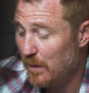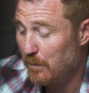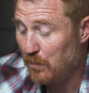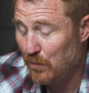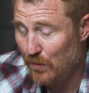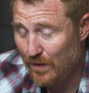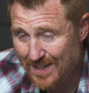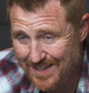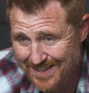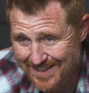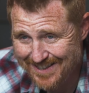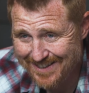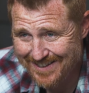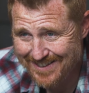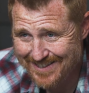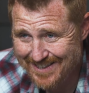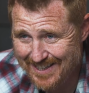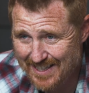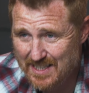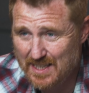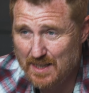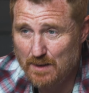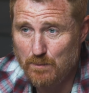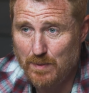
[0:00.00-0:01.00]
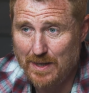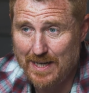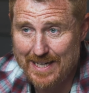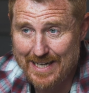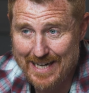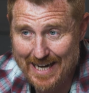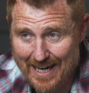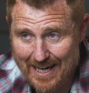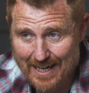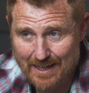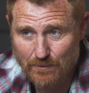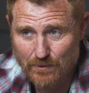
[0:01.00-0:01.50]
It prints in
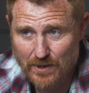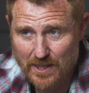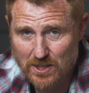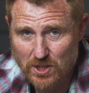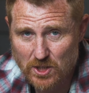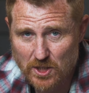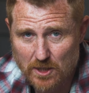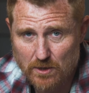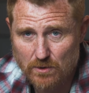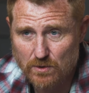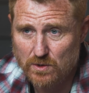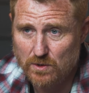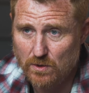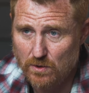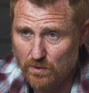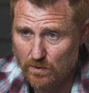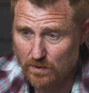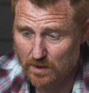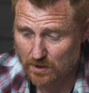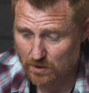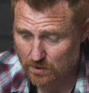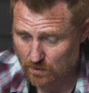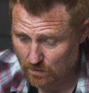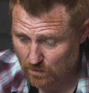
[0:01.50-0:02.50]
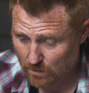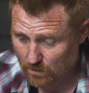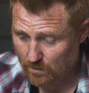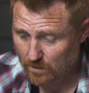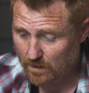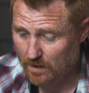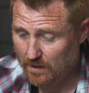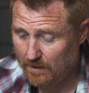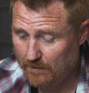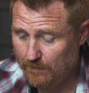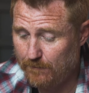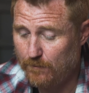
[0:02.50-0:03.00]
16:9 ratio, so you can do
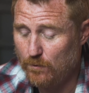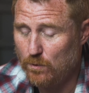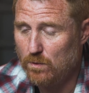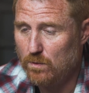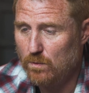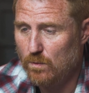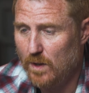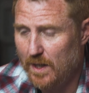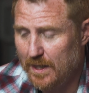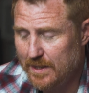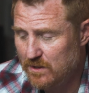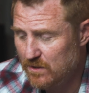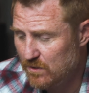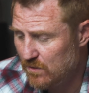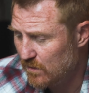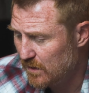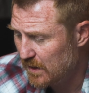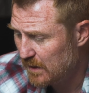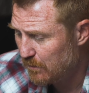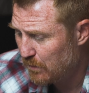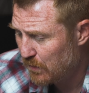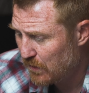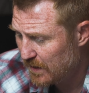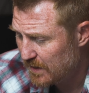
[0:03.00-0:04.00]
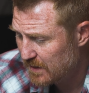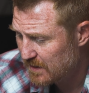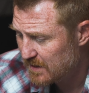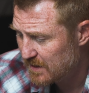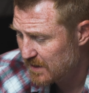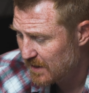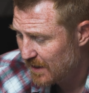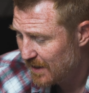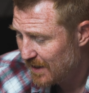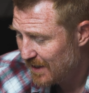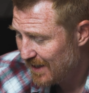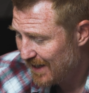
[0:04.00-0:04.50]
full widescreen prints.
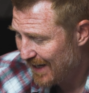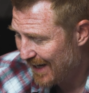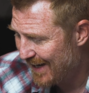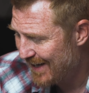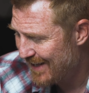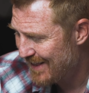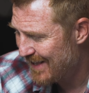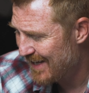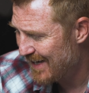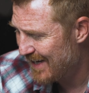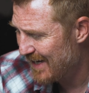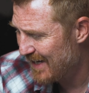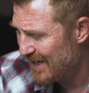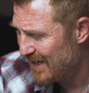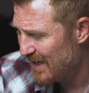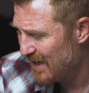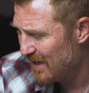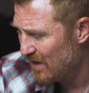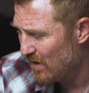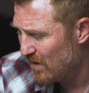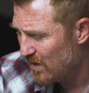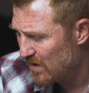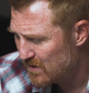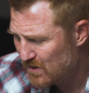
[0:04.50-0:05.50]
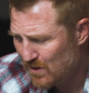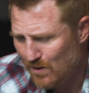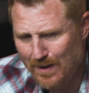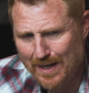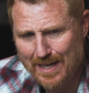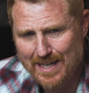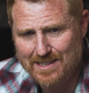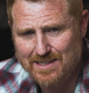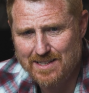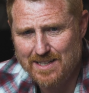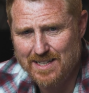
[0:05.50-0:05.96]
And then it also has